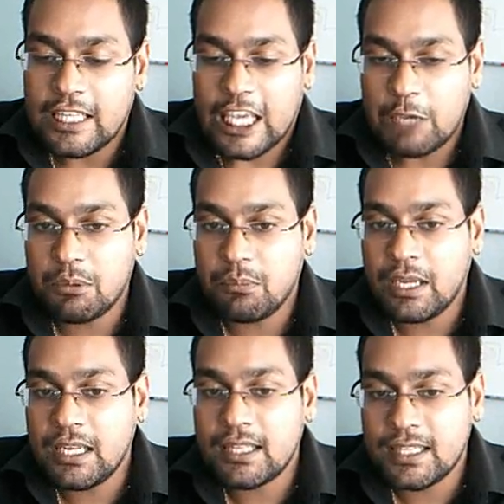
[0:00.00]
there can be
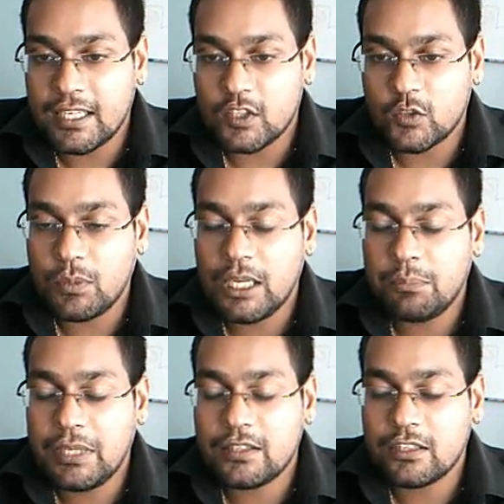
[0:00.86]
many things,
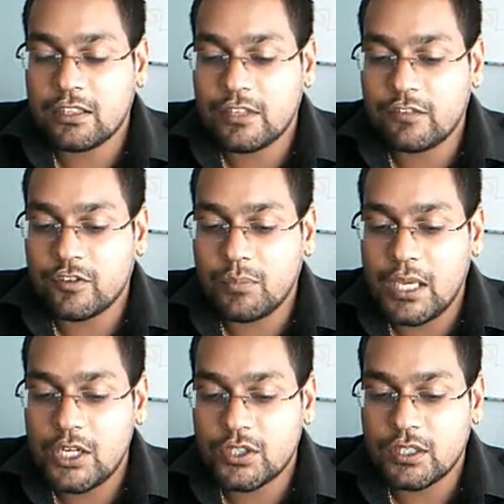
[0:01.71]
many pieces of
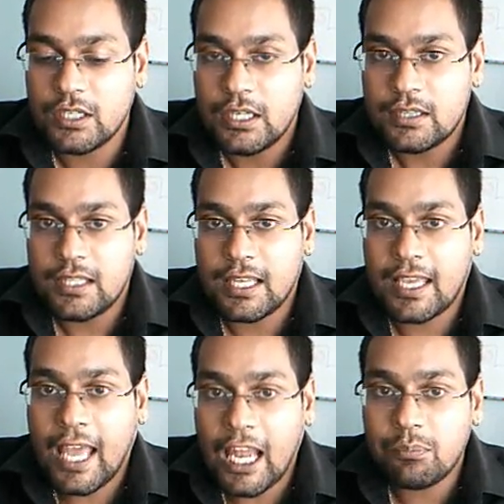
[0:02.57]
information
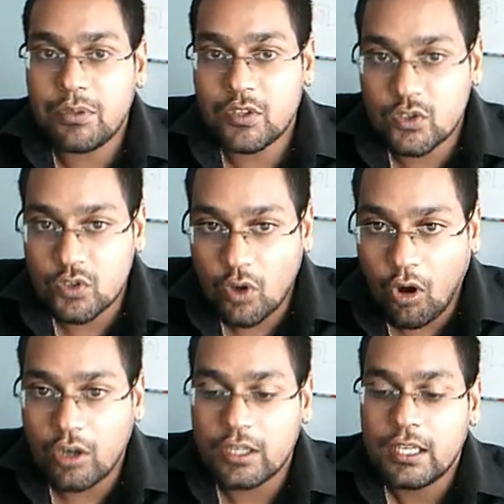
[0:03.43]
that can be
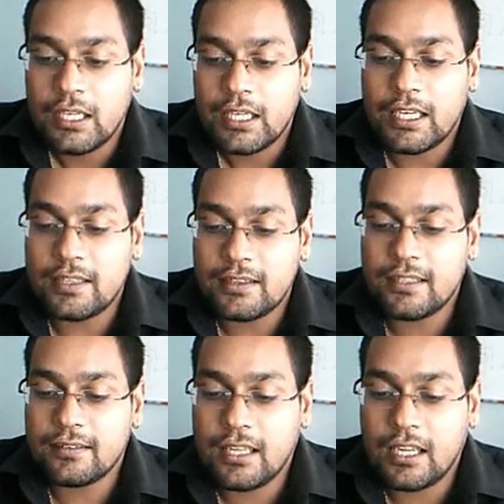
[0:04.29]
stored in
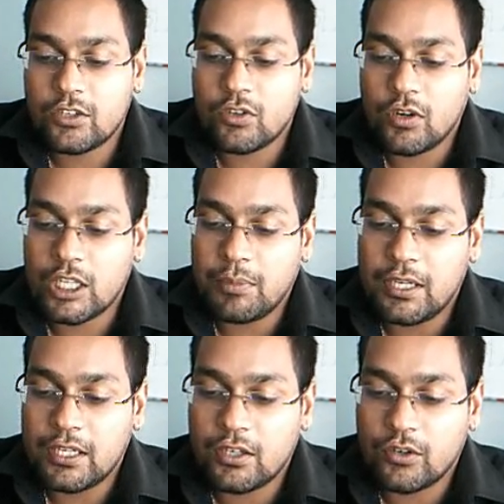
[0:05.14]
these electronic
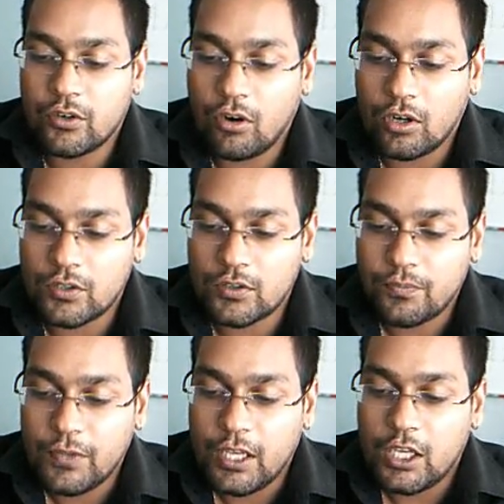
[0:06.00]
medical records.